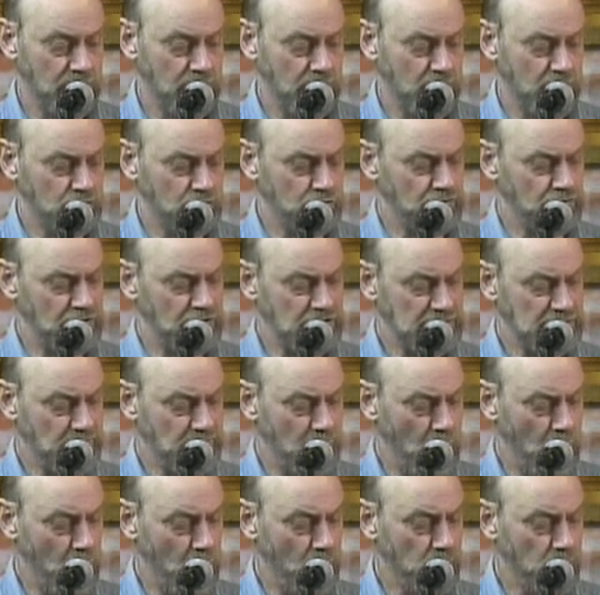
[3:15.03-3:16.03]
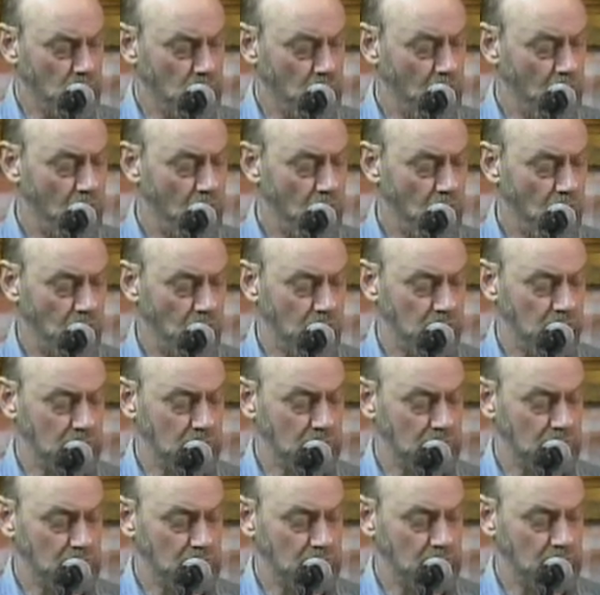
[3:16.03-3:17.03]
Should this poem call
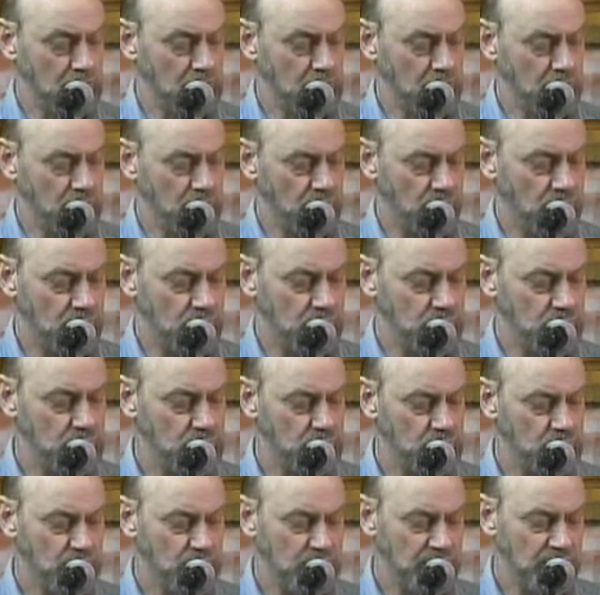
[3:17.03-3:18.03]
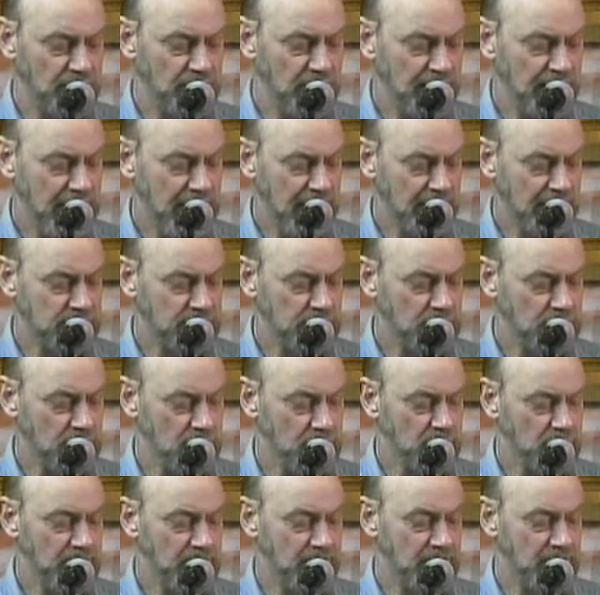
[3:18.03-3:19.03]
for you to have not
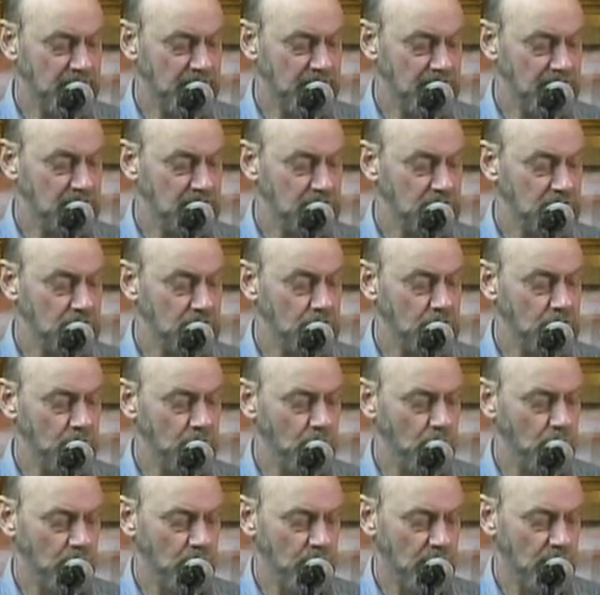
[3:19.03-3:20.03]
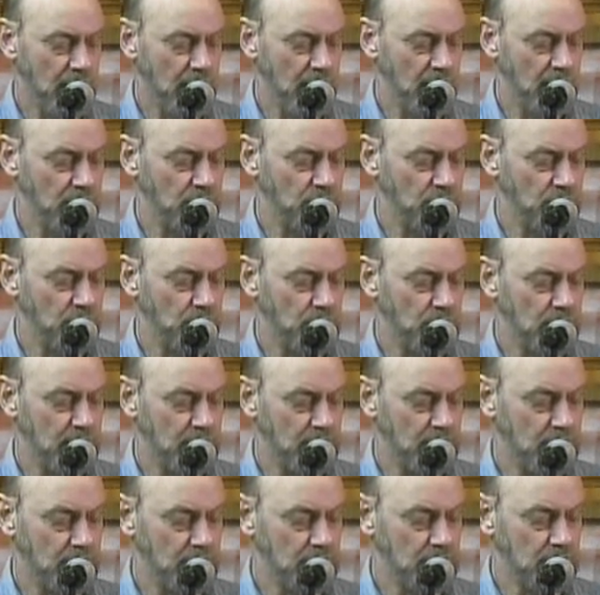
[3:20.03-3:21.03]
answered by the ninth or nth
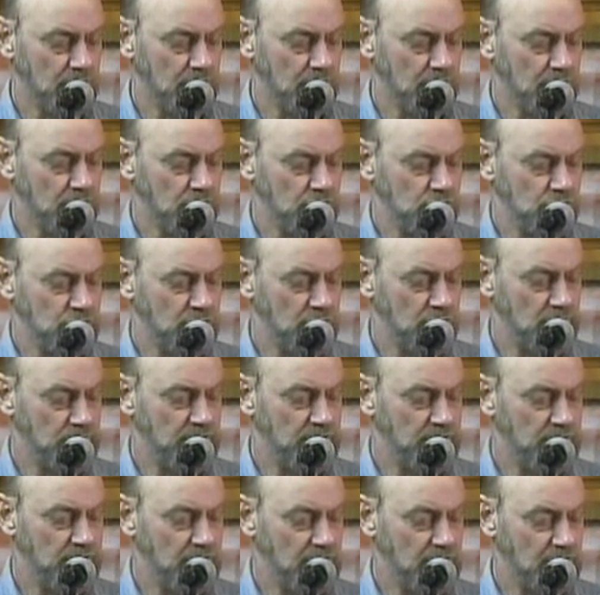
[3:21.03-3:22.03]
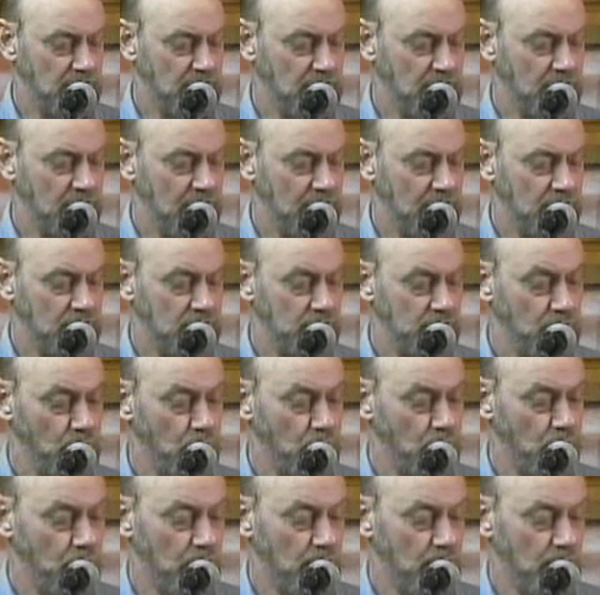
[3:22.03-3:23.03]
ring, shall be at
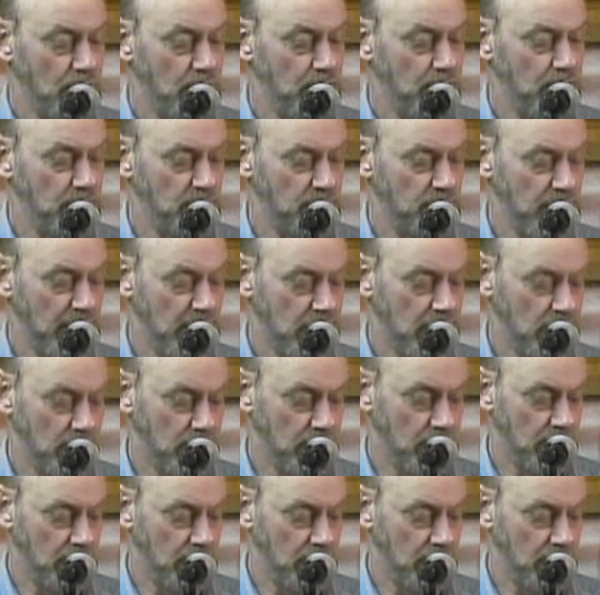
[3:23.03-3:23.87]
your peril.